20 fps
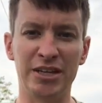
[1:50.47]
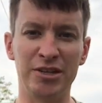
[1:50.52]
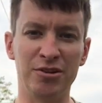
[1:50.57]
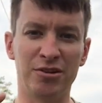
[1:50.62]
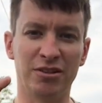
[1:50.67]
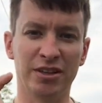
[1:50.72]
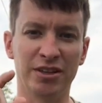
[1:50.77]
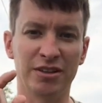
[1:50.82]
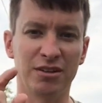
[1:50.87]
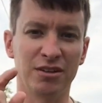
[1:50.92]
and you
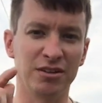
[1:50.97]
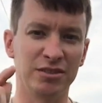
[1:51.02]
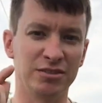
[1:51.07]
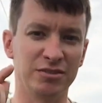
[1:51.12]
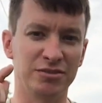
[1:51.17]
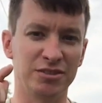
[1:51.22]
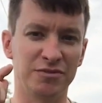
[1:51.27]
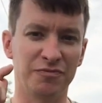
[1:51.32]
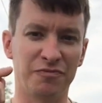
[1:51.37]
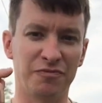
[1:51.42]
click
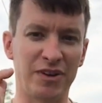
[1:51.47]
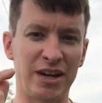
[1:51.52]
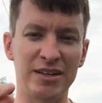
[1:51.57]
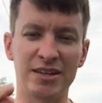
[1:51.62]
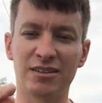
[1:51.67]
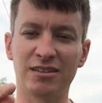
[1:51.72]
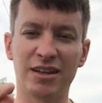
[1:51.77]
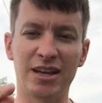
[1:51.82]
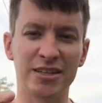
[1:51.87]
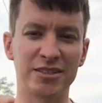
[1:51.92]
on
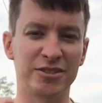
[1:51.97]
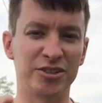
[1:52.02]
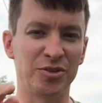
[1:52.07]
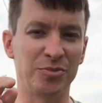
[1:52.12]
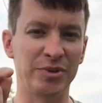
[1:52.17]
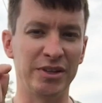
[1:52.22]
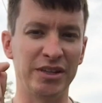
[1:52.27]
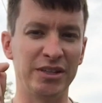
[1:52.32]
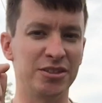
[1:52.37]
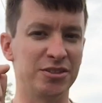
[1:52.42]
find a class near
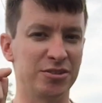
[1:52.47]
me,